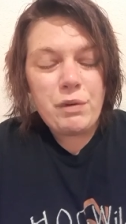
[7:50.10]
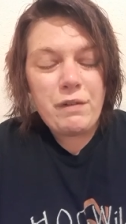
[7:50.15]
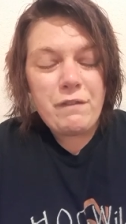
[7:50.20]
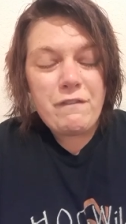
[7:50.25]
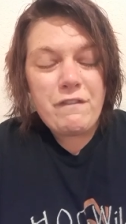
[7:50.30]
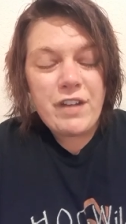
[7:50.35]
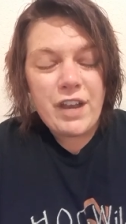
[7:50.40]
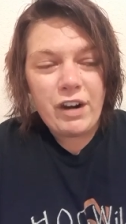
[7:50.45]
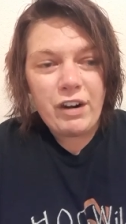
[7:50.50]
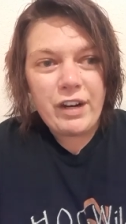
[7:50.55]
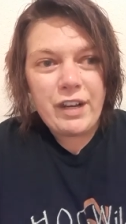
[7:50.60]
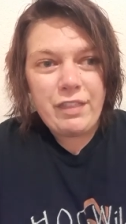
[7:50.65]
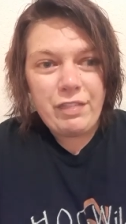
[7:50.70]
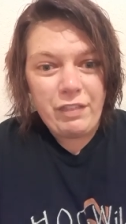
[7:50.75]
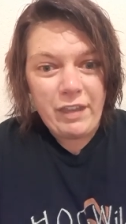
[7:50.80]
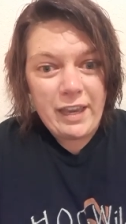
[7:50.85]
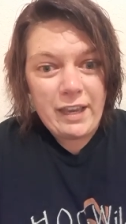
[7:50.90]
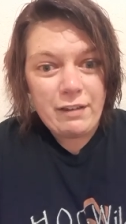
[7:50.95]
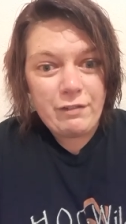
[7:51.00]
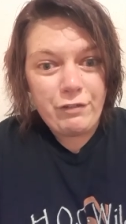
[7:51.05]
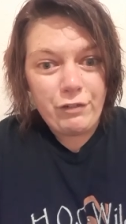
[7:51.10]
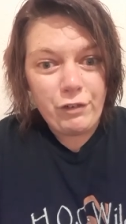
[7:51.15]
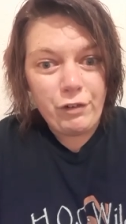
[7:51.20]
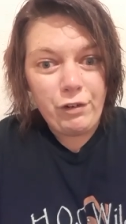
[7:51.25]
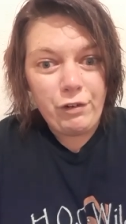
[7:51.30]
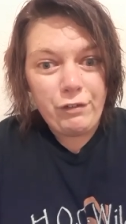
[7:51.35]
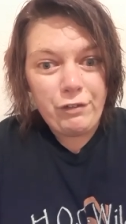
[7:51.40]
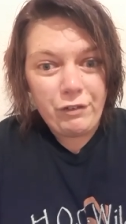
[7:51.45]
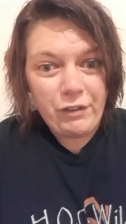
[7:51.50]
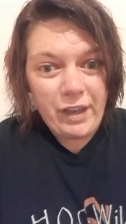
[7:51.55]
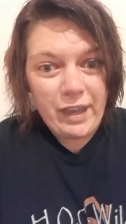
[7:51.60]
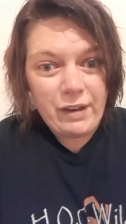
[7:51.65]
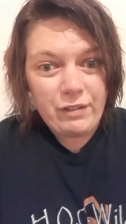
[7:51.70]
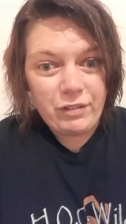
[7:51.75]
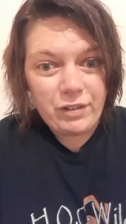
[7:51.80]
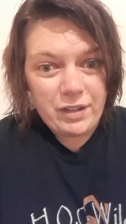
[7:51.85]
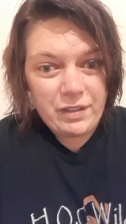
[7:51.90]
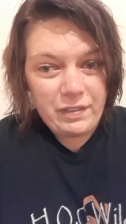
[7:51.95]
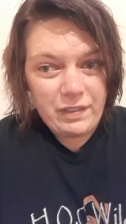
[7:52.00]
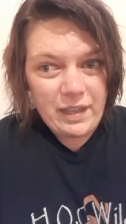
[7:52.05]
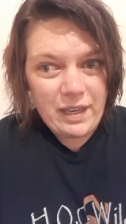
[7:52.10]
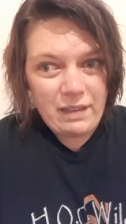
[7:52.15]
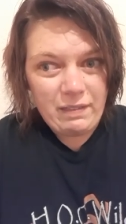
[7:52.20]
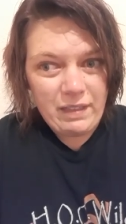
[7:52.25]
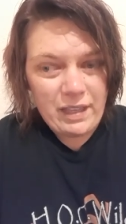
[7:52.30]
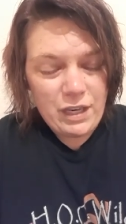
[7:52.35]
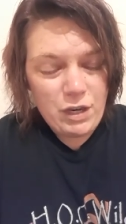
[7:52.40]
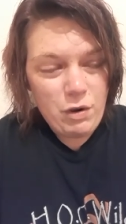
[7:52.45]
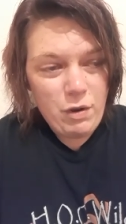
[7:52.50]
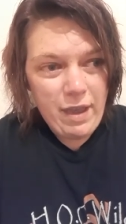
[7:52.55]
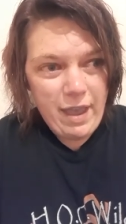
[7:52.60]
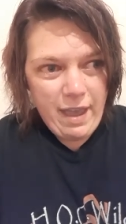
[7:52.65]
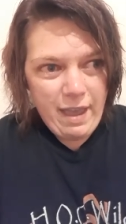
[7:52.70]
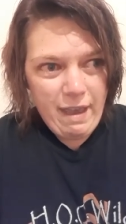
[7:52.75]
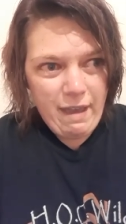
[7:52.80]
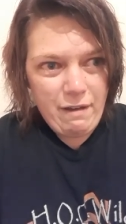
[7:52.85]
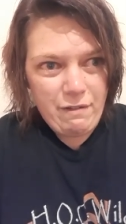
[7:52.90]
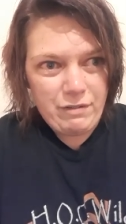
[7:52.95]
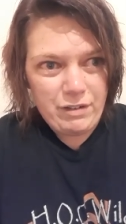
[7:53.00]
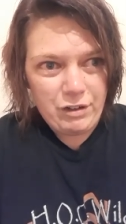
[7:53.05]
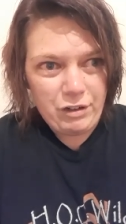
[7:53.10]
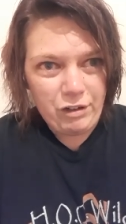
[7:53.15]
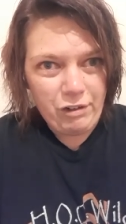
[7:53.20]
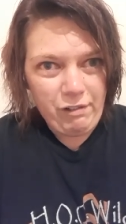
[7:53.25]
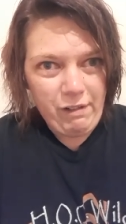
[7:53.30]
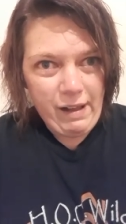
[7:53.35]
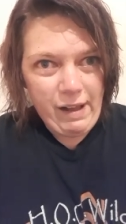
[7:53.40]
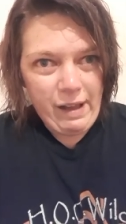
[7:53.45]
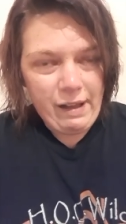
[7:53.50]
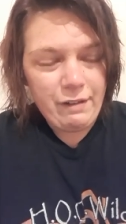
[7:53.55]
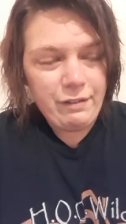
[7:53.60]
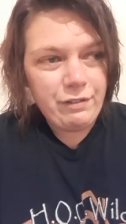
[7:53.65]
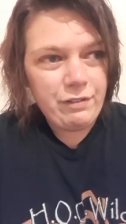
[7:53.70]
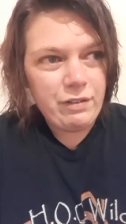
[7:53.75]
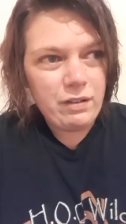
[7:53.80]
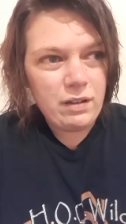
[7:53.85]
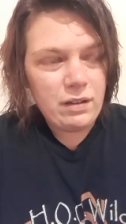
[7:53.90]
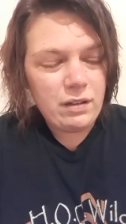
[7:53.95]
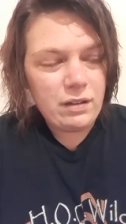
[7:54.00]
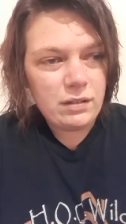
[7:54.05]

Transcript: very thankful for everything that you have in your life.